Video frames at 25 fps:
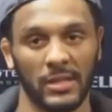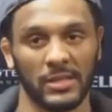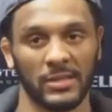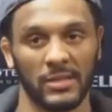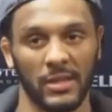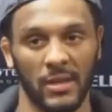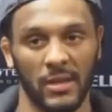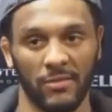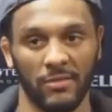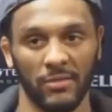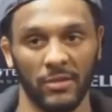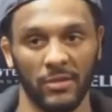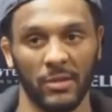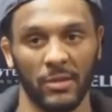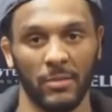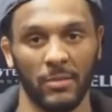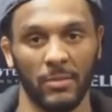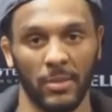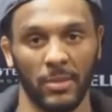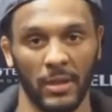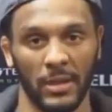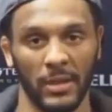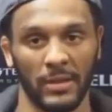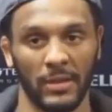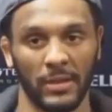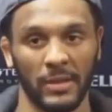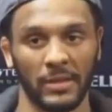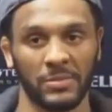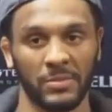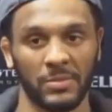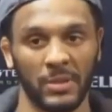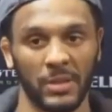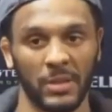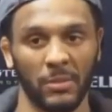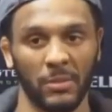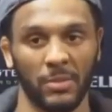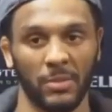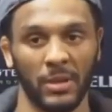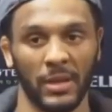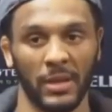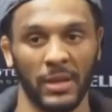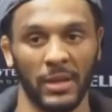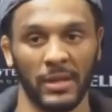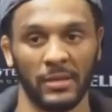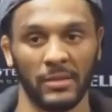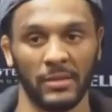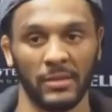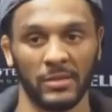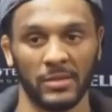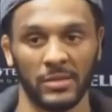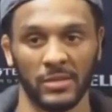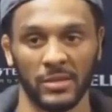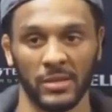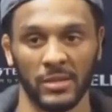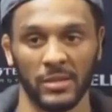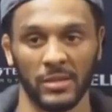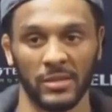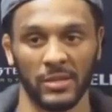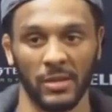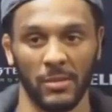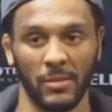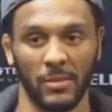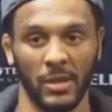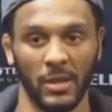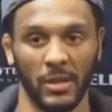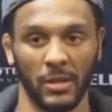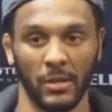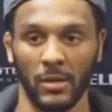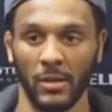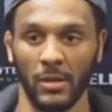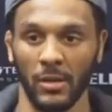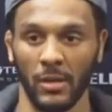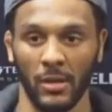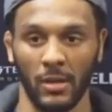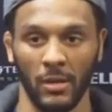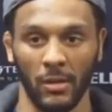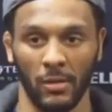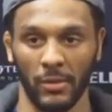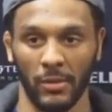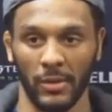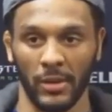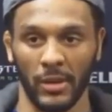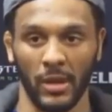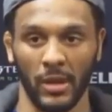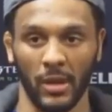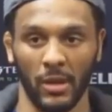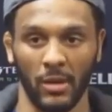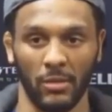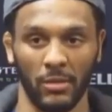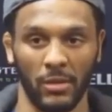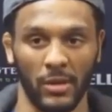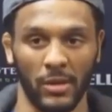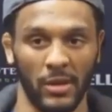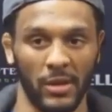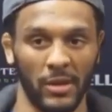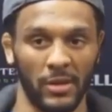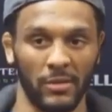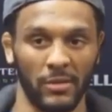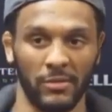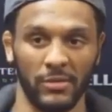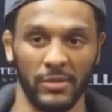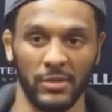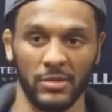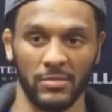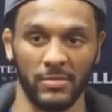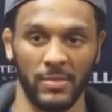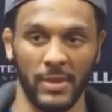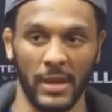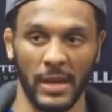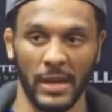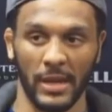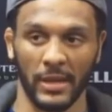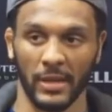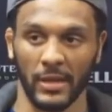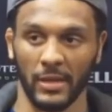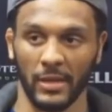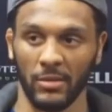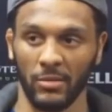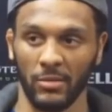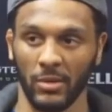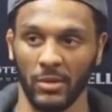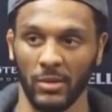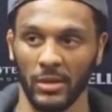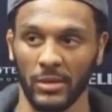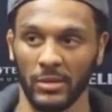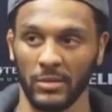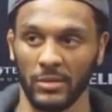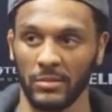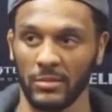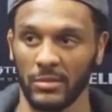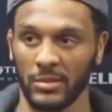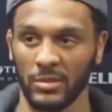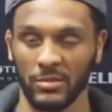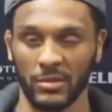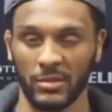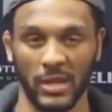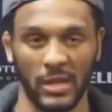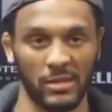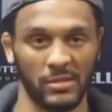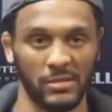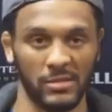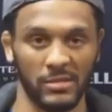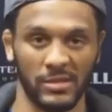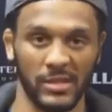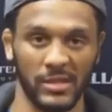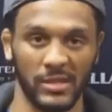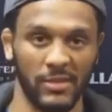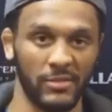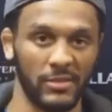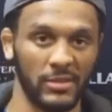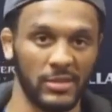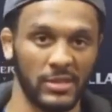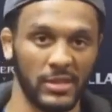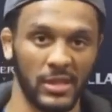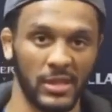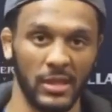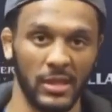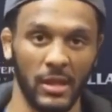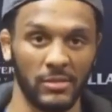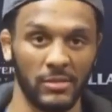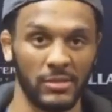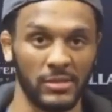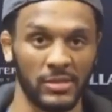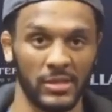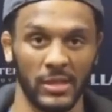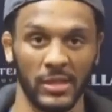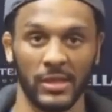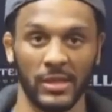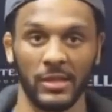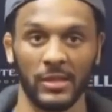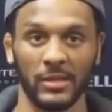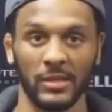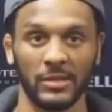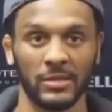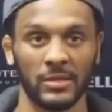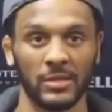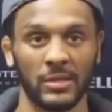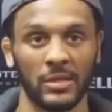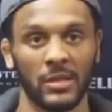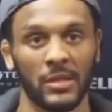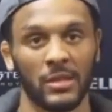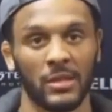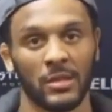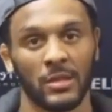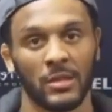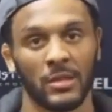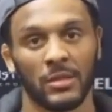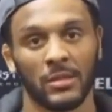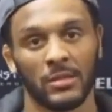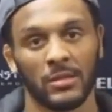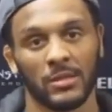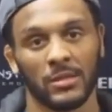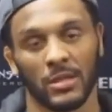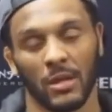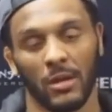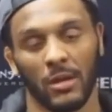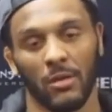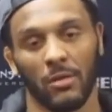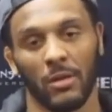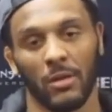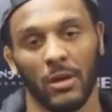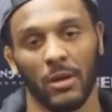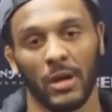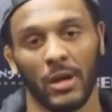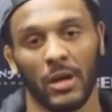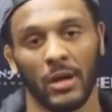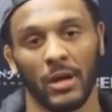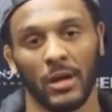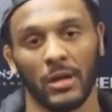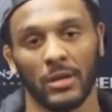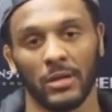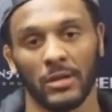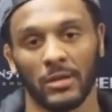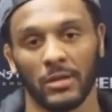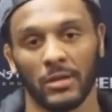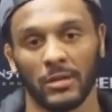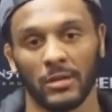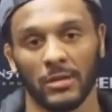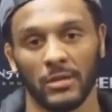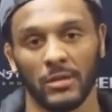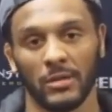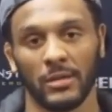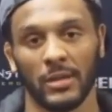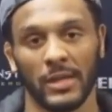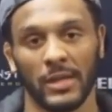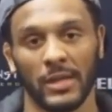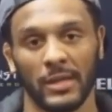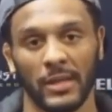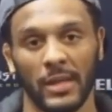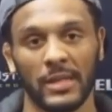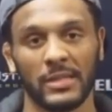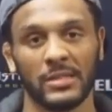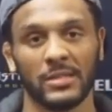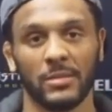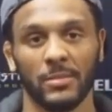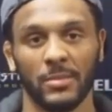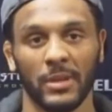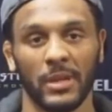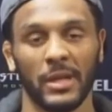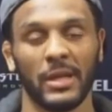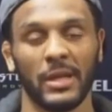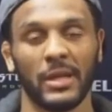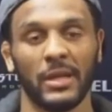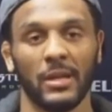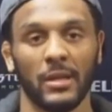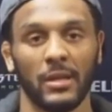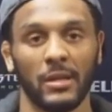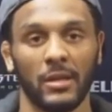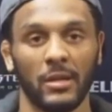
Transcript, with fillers: definitely the plan. That's been the plan since, I mean, we go to interviews back in, 2017, I was saying this. So that's the plan.